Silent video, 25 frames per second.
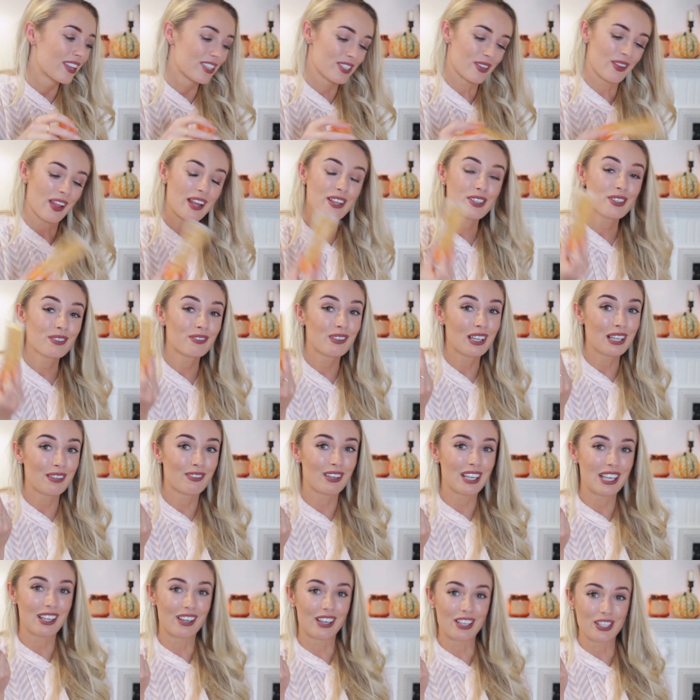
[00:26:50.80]
So that's a really,
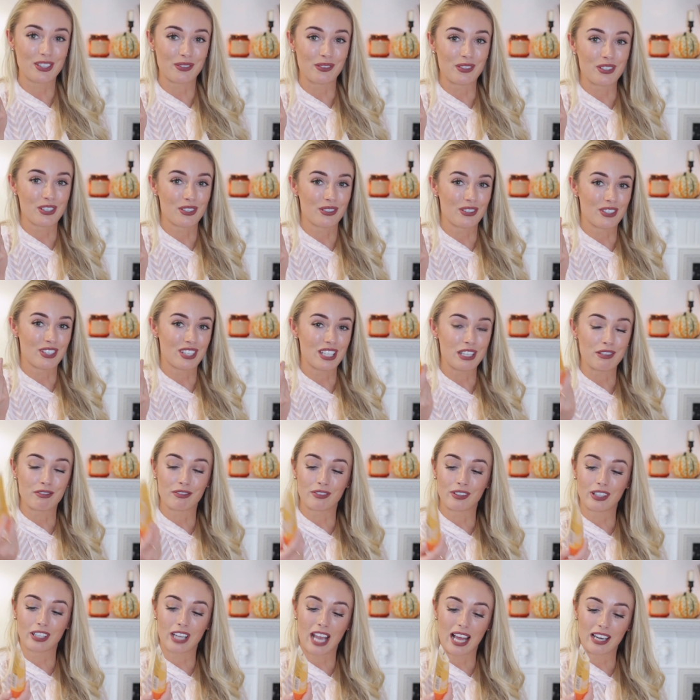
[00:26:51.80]
really nice one to
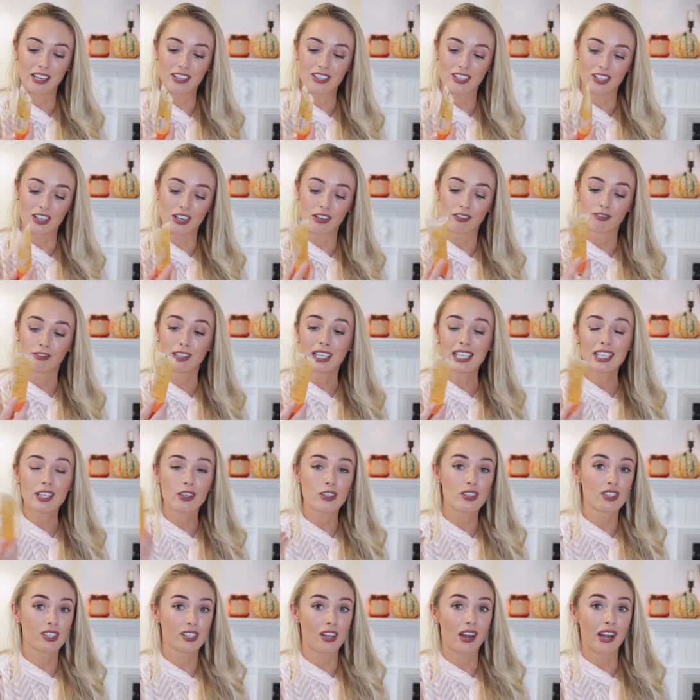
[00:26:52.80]
receive from the calendar. Really
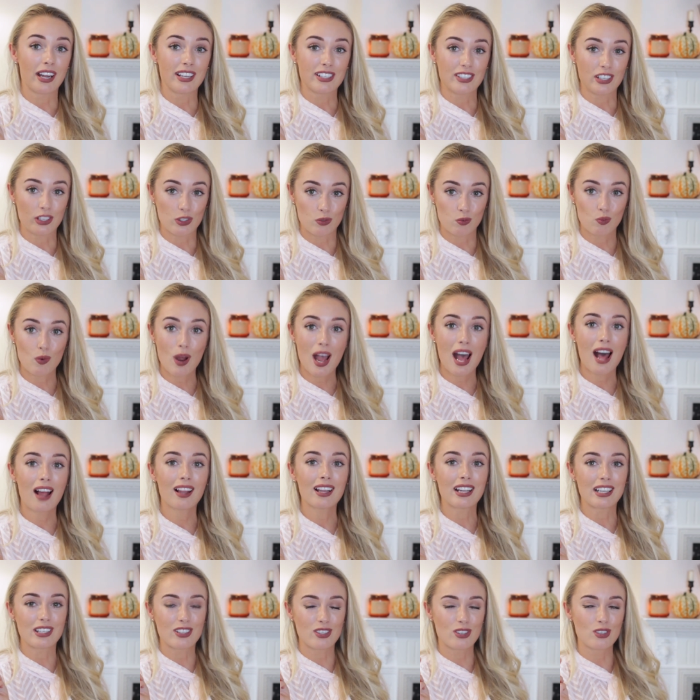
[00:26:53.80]
good size as
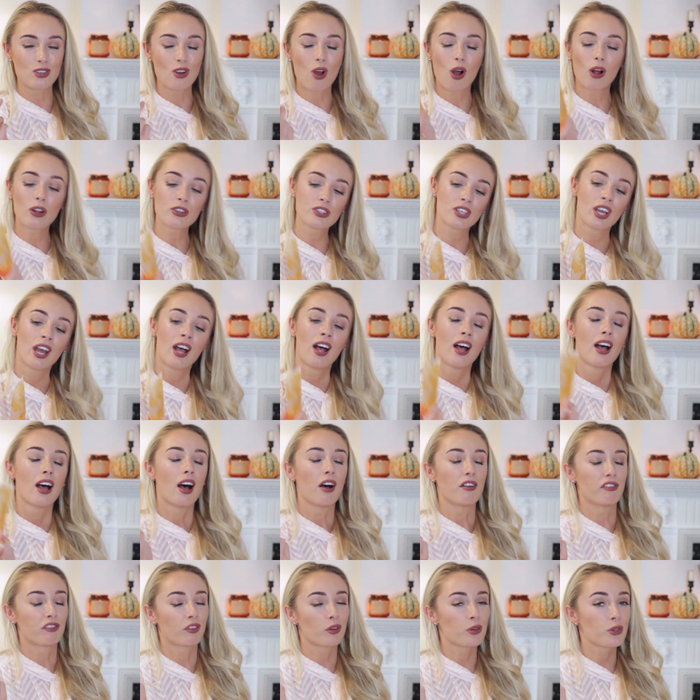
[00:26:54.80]
well. It's not
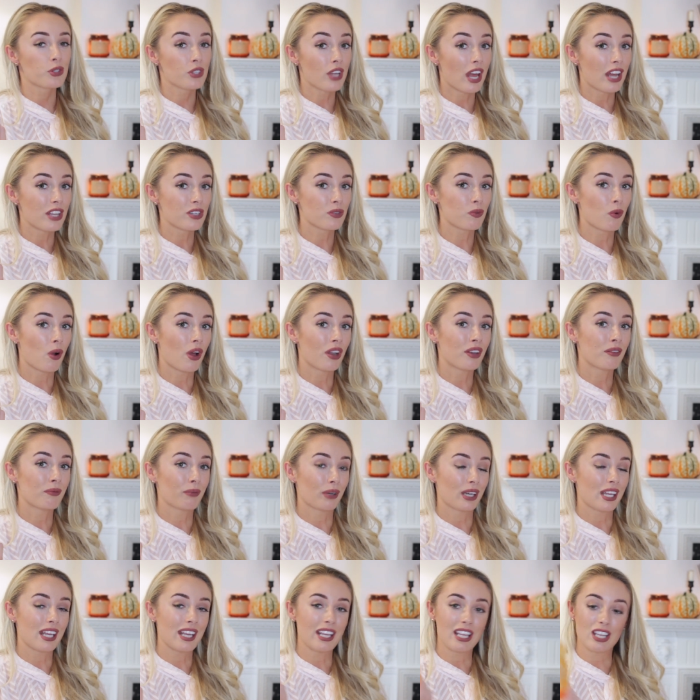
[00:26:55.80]
a full-size
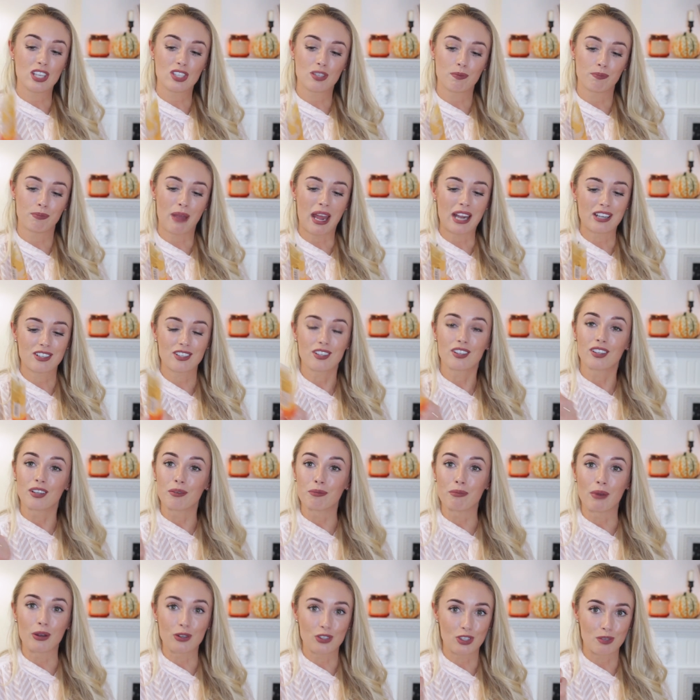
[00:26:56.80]
one, but it is better
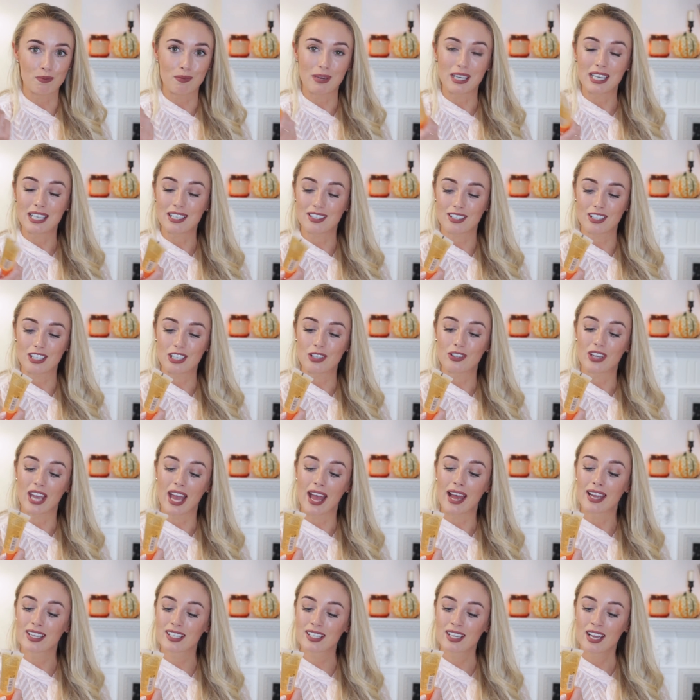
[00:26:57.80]
than most minis that you
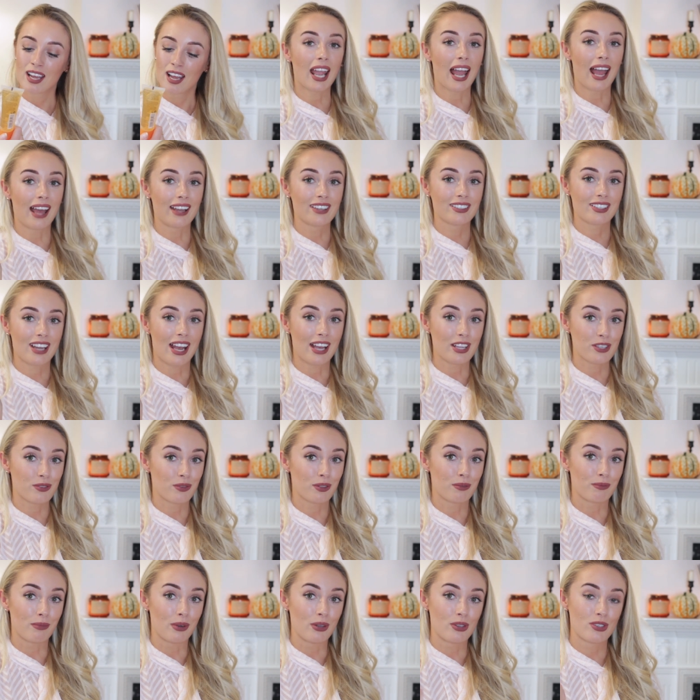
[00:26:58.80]
get. And
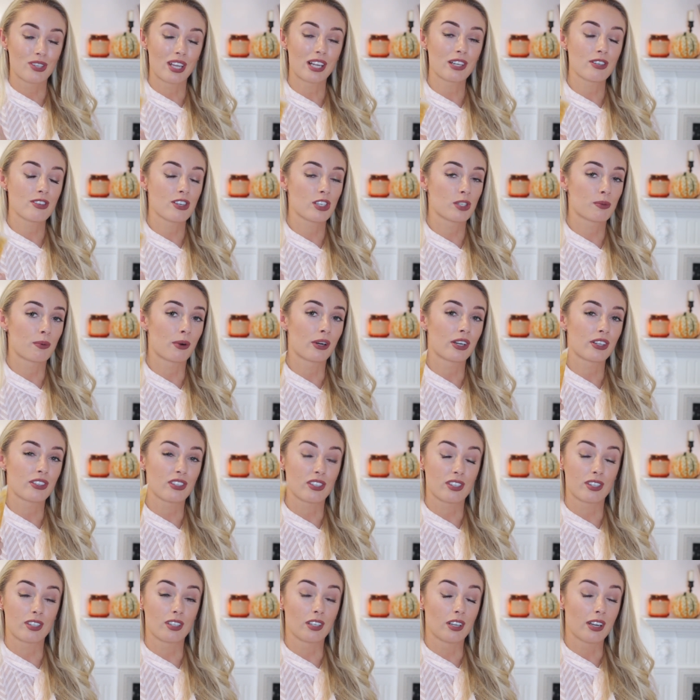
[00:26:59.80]
as with most Sanctuary
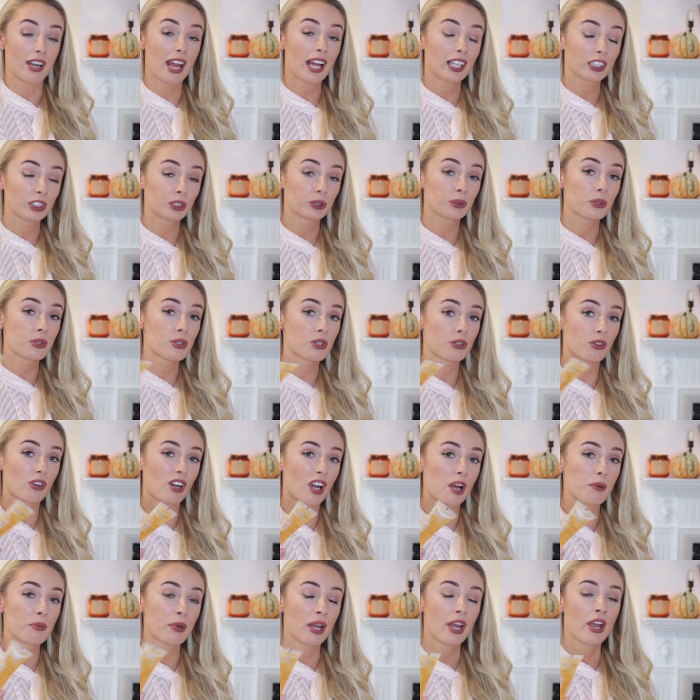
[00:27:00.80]
products, this is a natural
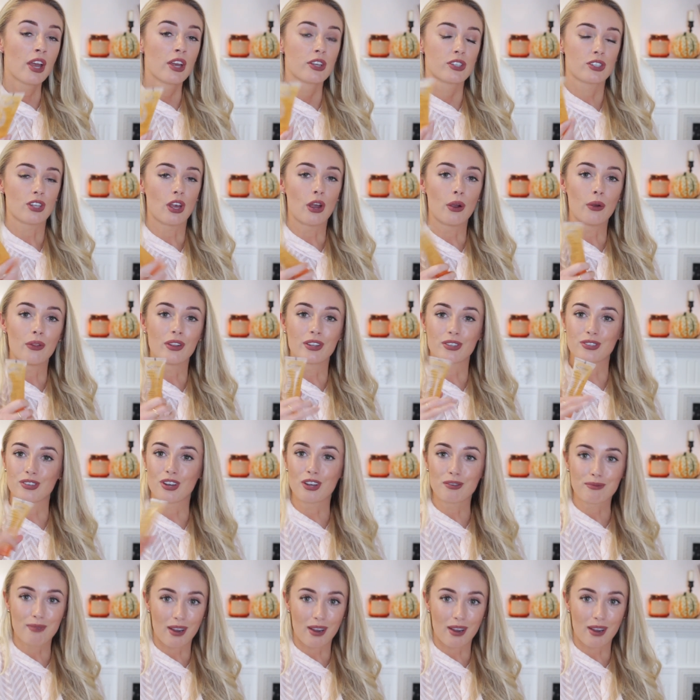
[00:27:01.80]
scrub, so there's no